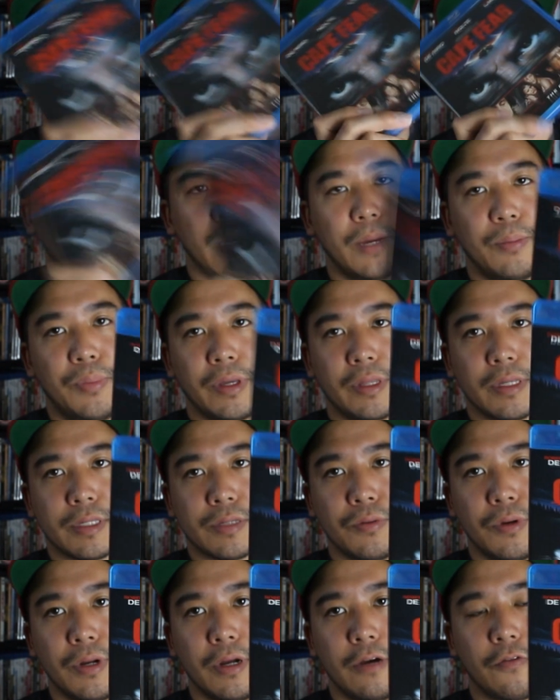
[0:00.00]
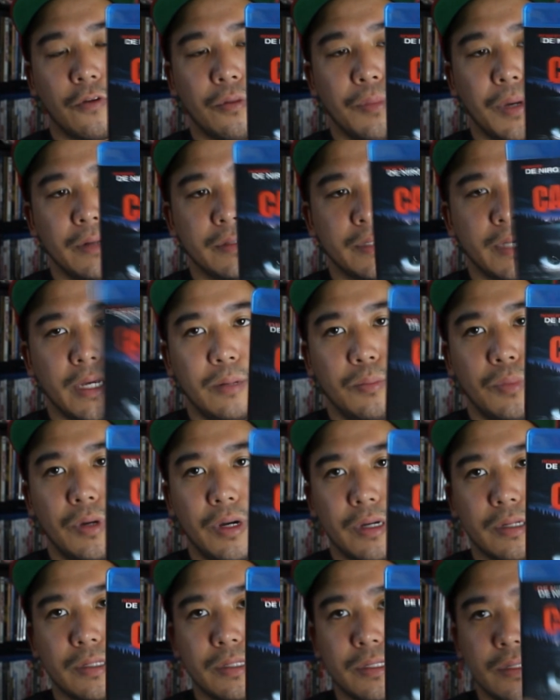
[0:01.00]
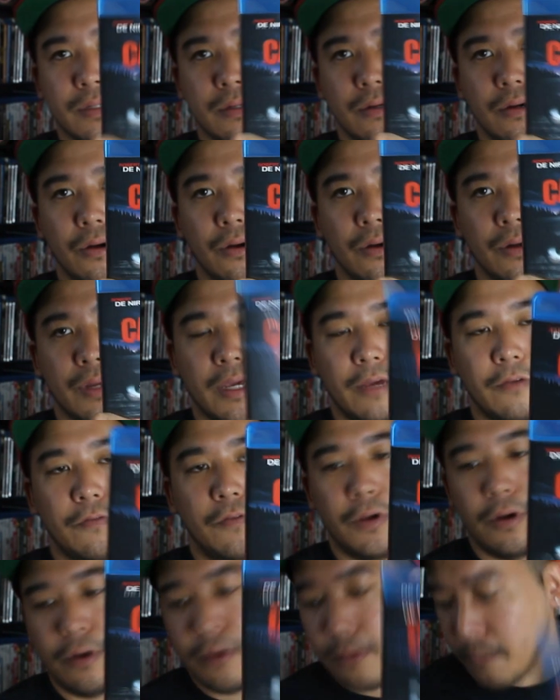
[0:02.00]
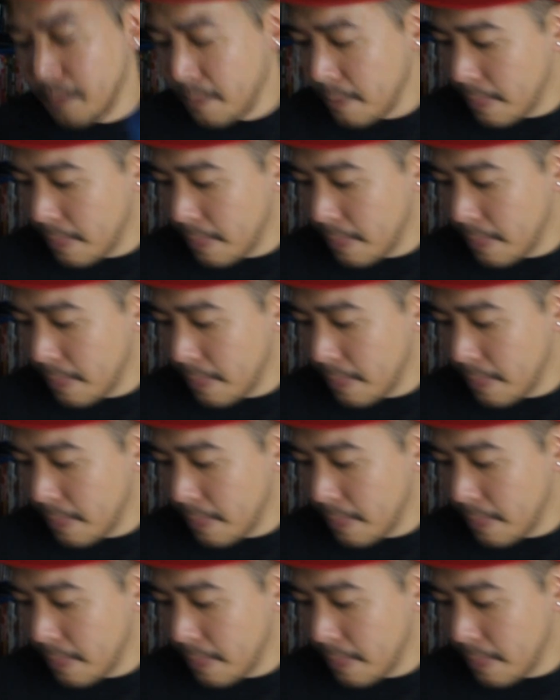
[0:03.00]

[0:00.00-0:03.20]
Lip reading: But yeah, I picked this one up for about $10, or Cape Fear.